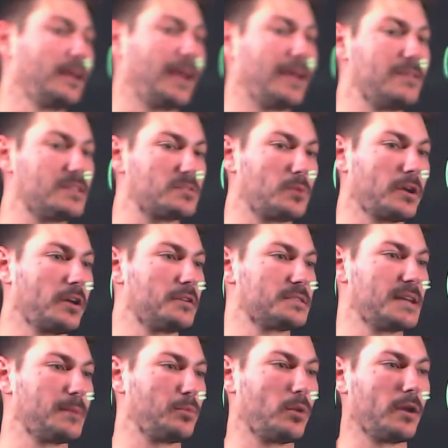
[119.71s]
And this one goes
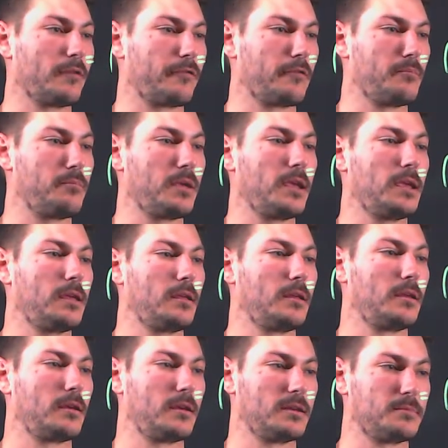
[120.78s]
up 1 from b,
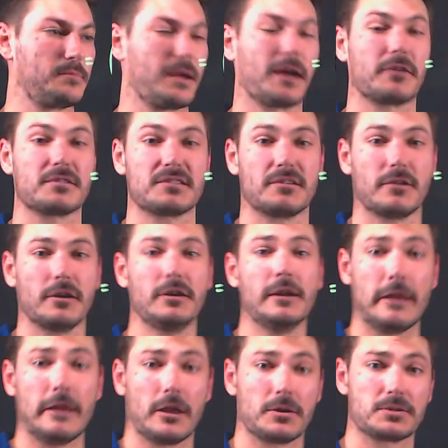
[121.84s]
power of 0,
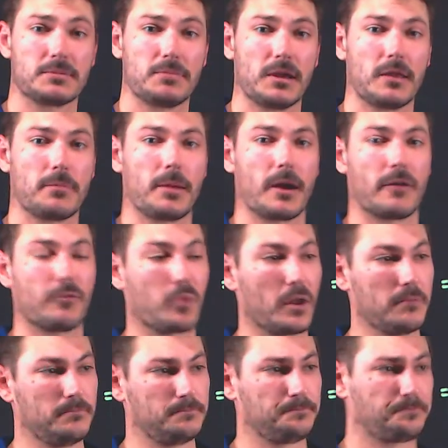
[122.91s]
goes to b to the power of 1.
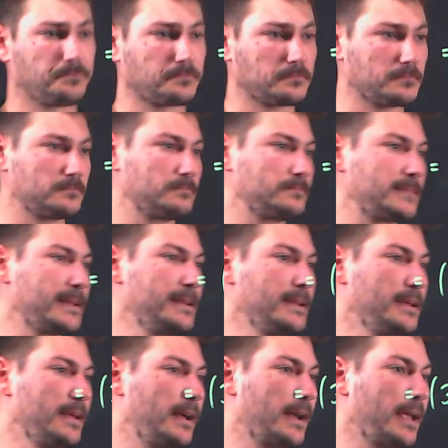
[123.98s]

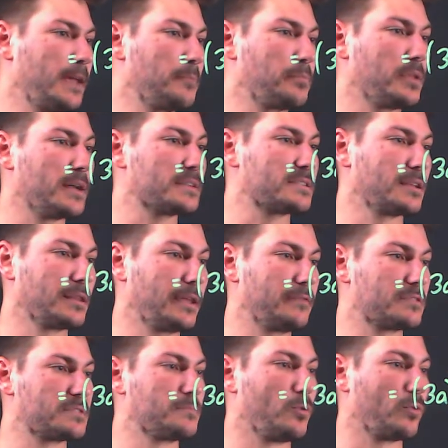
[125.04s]
Again, plus, leave a
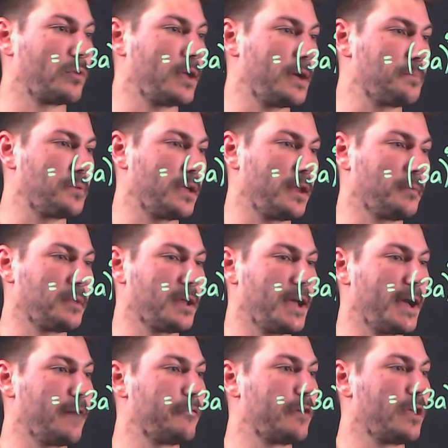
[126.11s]
small gap, and I'm going to
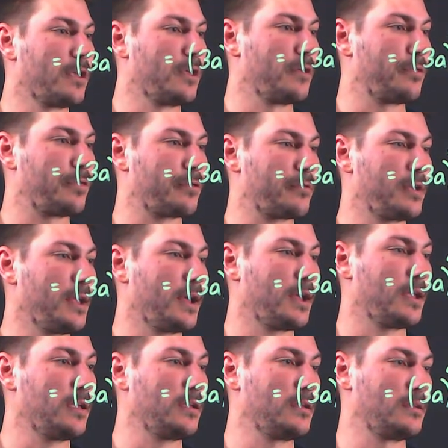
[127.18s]
have
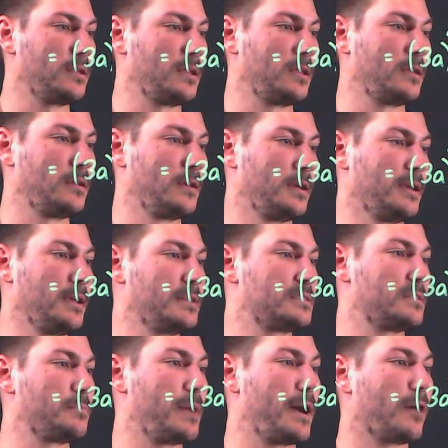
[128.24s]
3a to
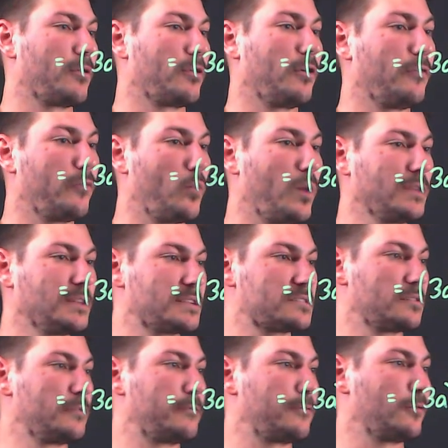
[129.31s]
the power of 1 less
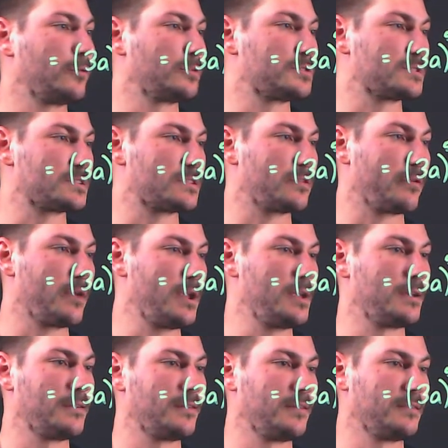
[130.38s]
than 4, which is 3.
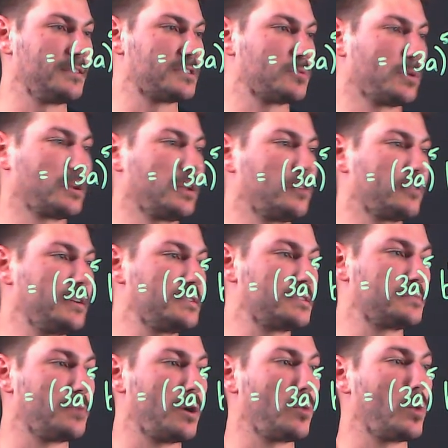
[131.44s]
This one increases
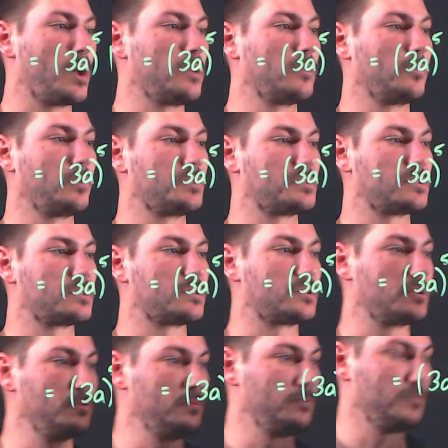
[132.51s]
by 1, which is
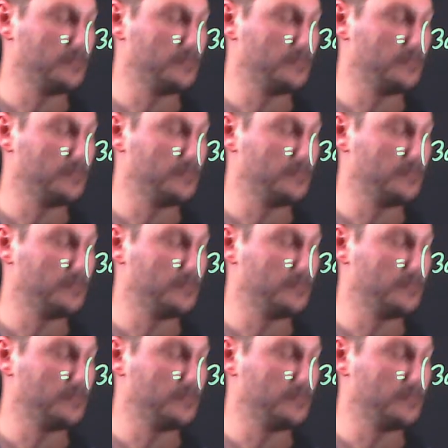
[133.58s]
2.